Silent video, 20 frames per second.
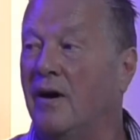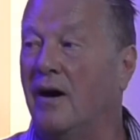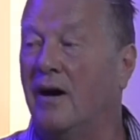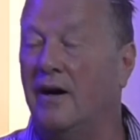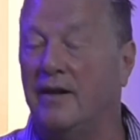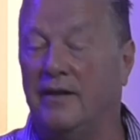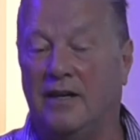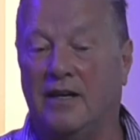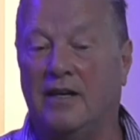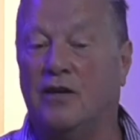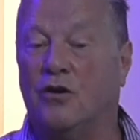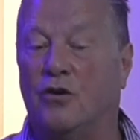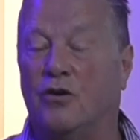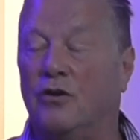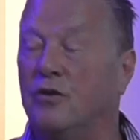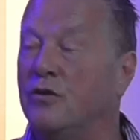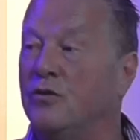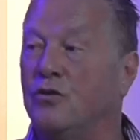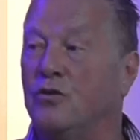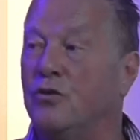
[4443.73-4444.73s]
And he
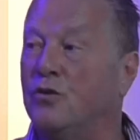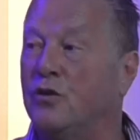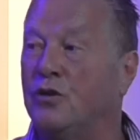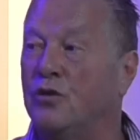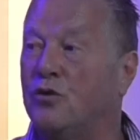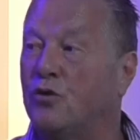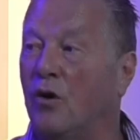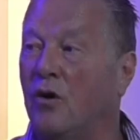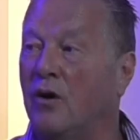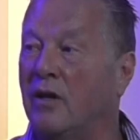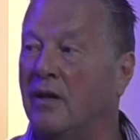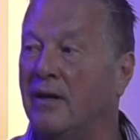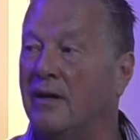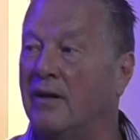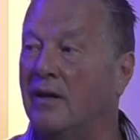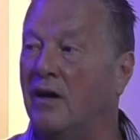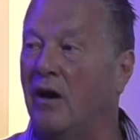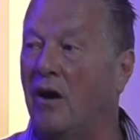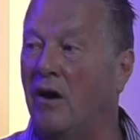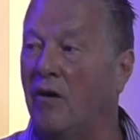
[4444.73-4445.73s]
couldn't do the toilet
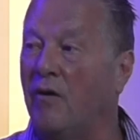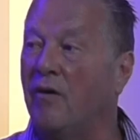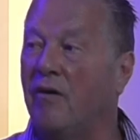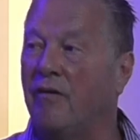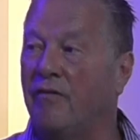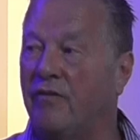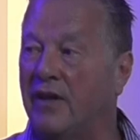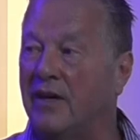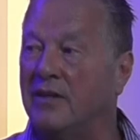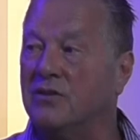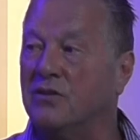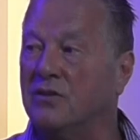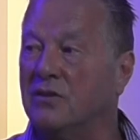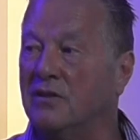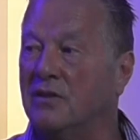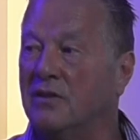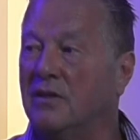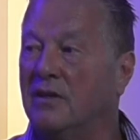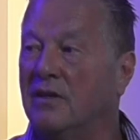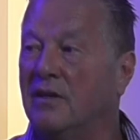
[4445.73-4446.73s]
out of this.
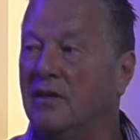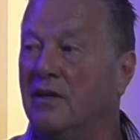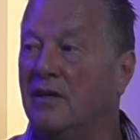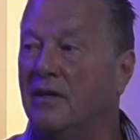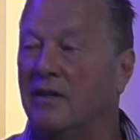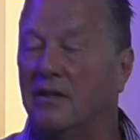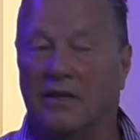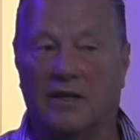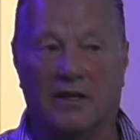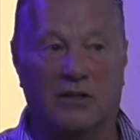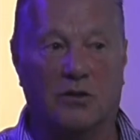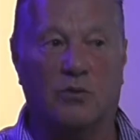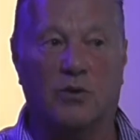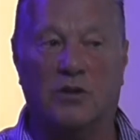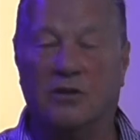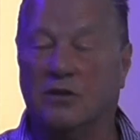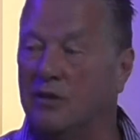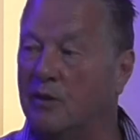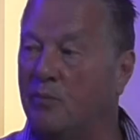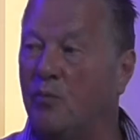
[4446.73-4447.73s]
This
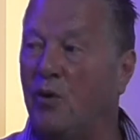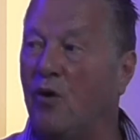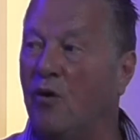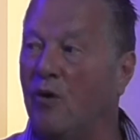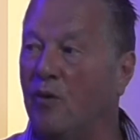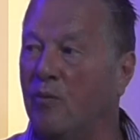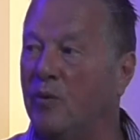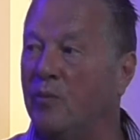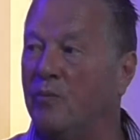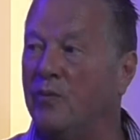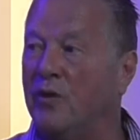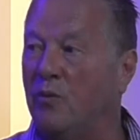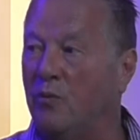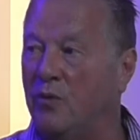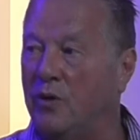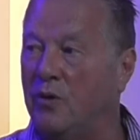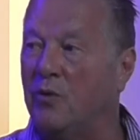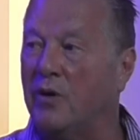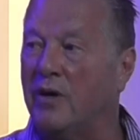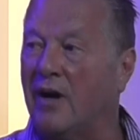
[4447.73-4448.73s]
was the problem that
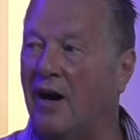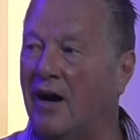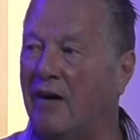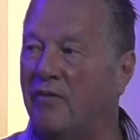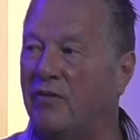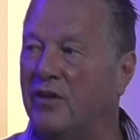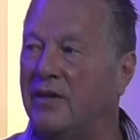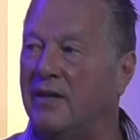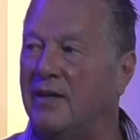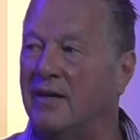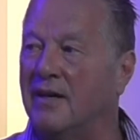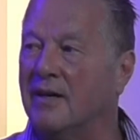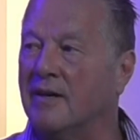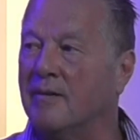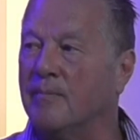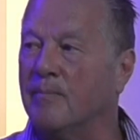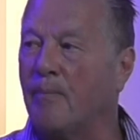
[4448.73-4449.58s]
we were having here.